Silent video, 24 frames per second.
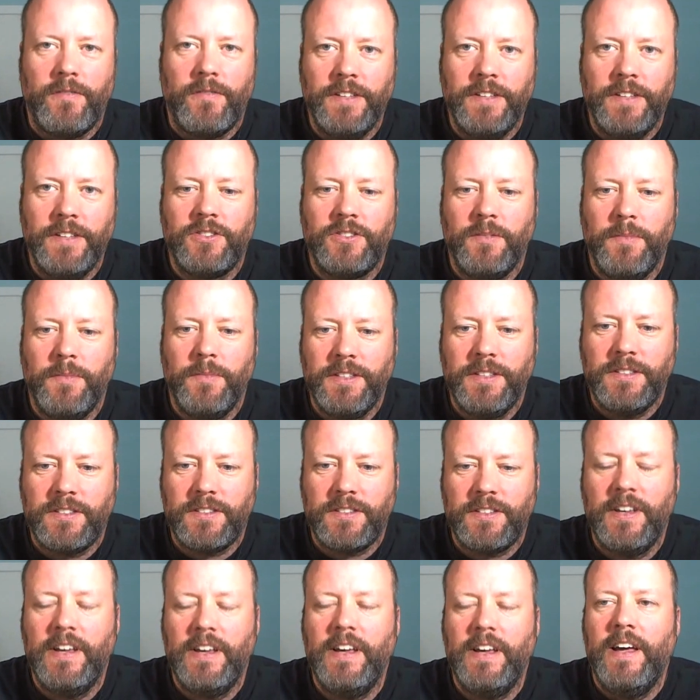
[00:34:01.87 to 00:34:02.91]

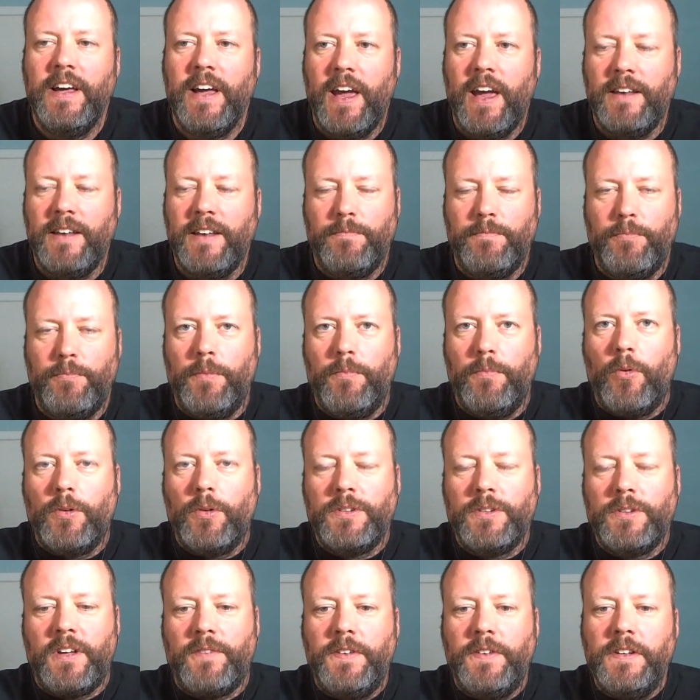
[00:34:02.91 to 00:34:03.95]
instruments and put more
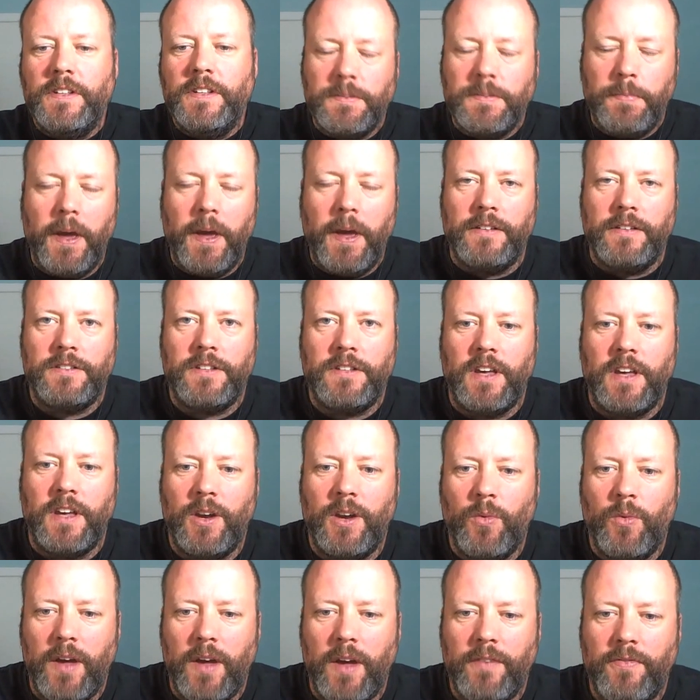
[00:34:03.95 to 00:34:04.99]
stuff into space to get
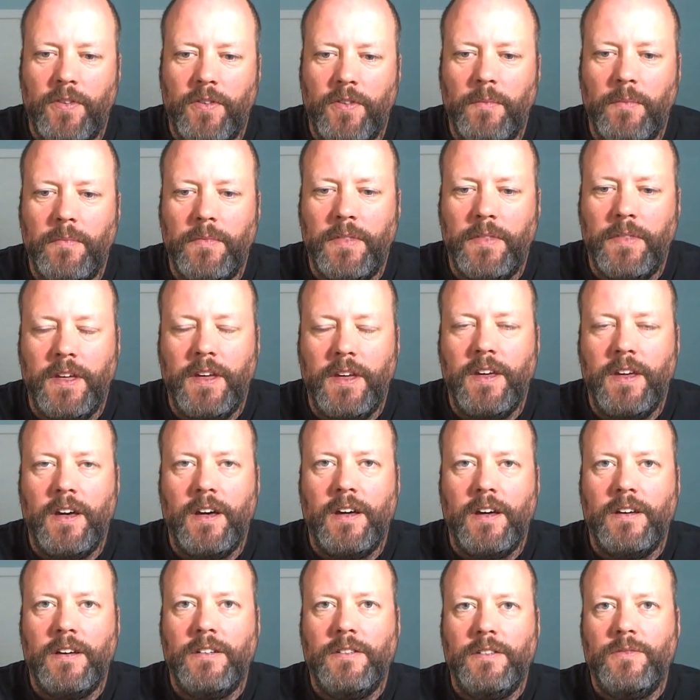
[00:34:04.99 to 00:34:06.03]
away from the
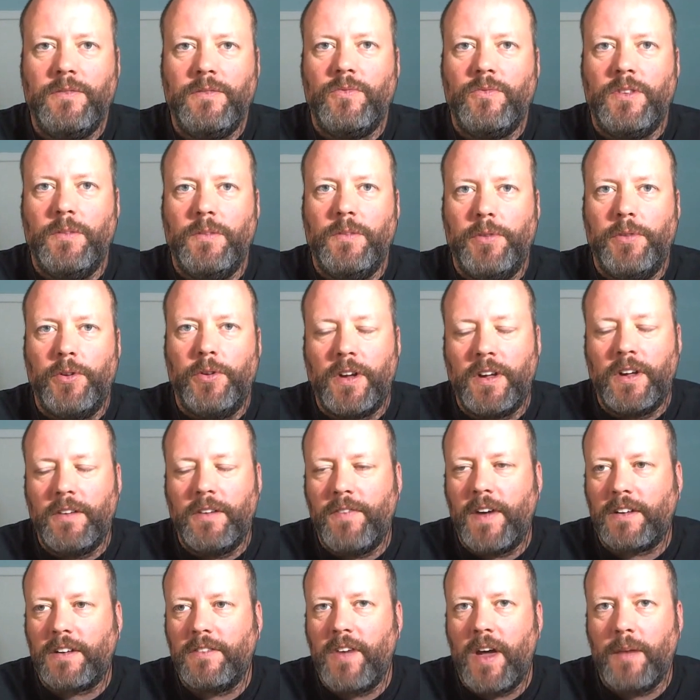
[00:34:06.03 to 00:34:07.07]
uh, the blurring
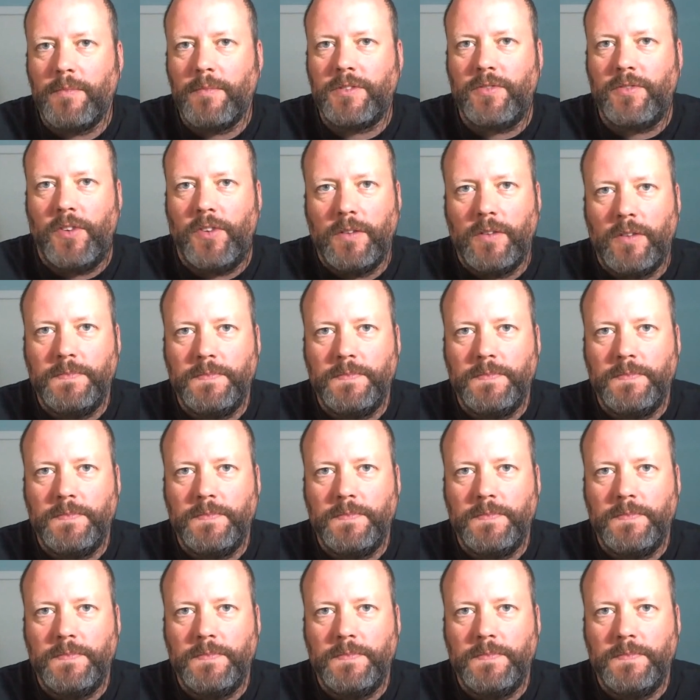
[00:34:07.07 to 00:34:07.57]
effect of atmosphere.